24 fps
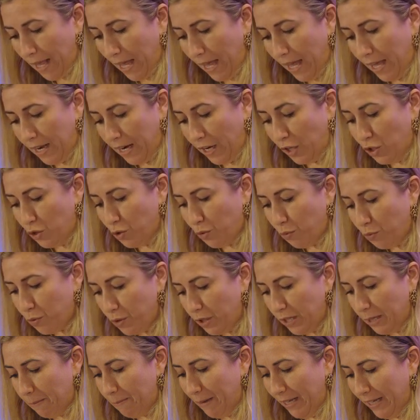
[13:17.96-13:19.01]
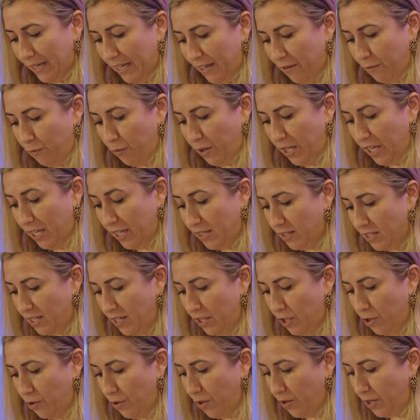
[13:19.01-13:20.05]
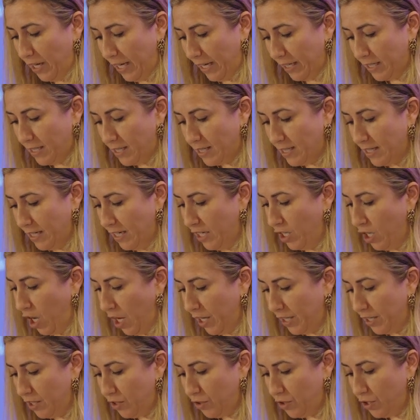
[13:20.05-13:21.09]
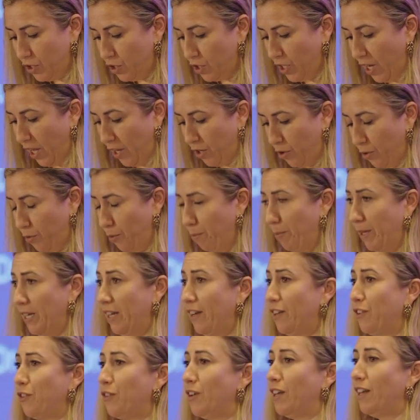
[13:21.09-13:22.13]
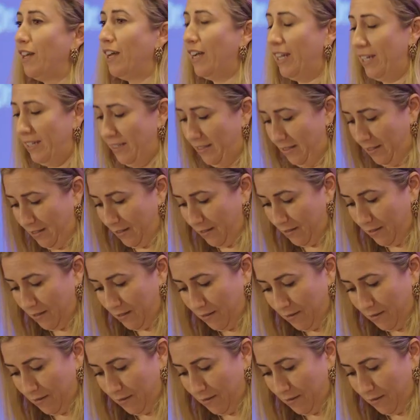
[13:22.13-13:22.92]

And I truly believe we continue our legacy, not in our shadow, but in our light.